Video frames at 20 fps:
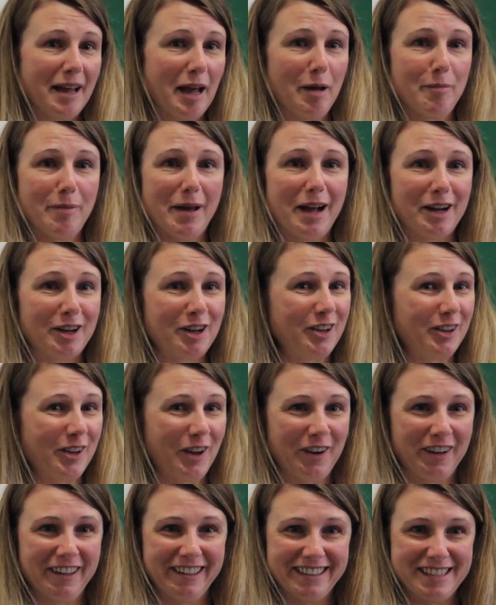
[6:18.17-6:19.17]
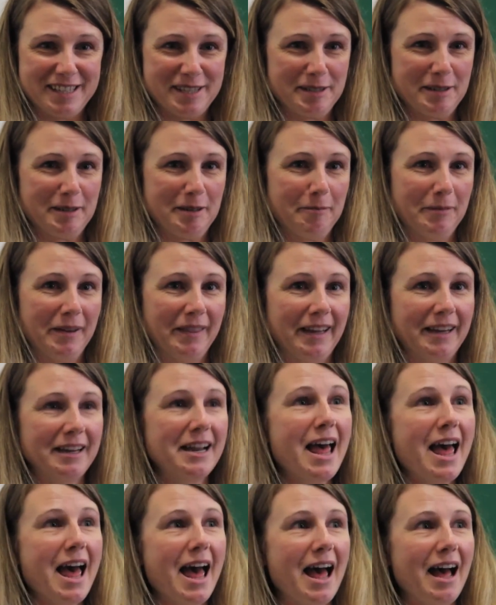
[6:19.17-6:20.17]
about colonialism, and then
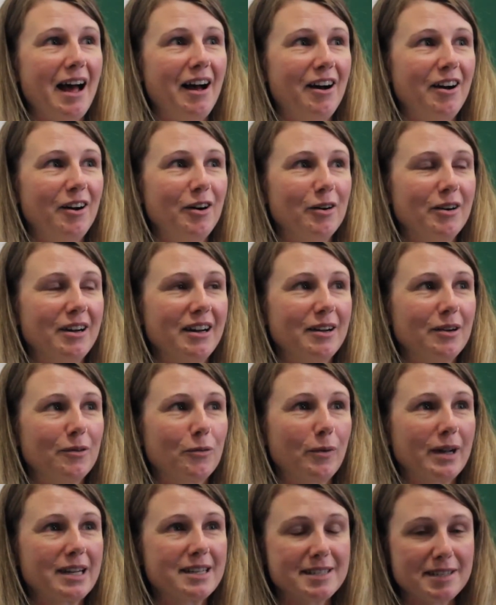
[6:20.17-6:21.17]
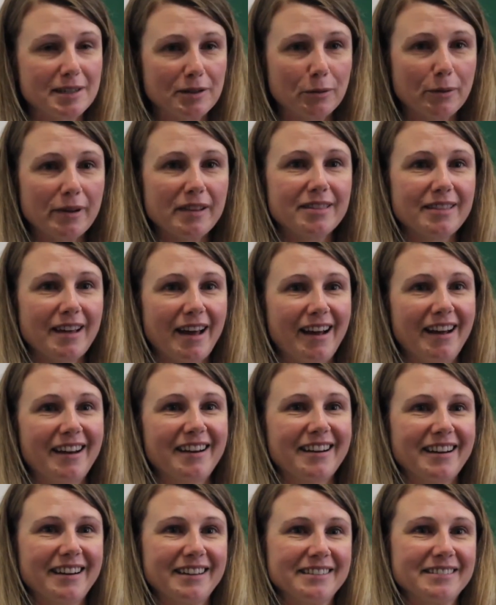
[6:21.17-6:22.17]
how we deal with
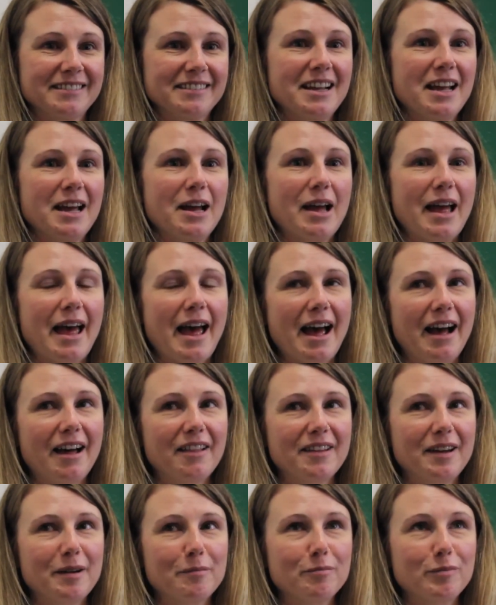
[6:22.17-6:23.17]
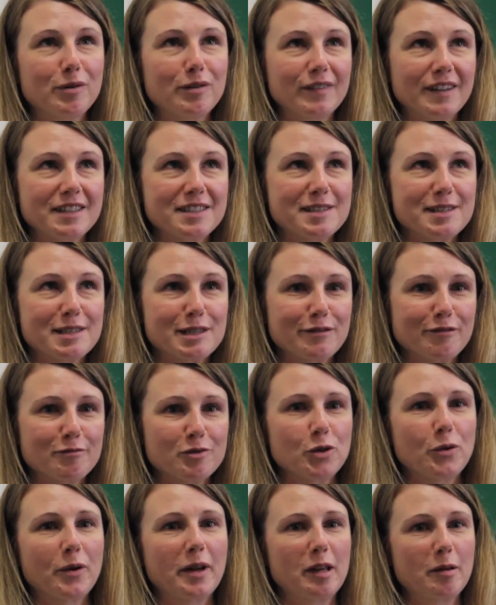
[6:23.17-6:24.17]
that and how that prevents us from
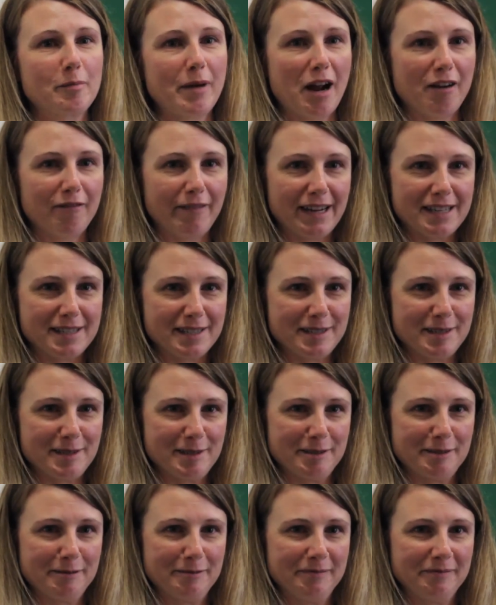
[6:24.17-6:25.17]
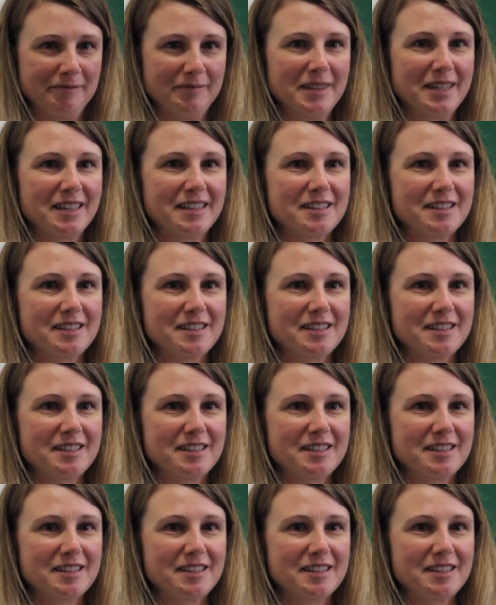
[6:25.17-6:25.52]
talking about racism.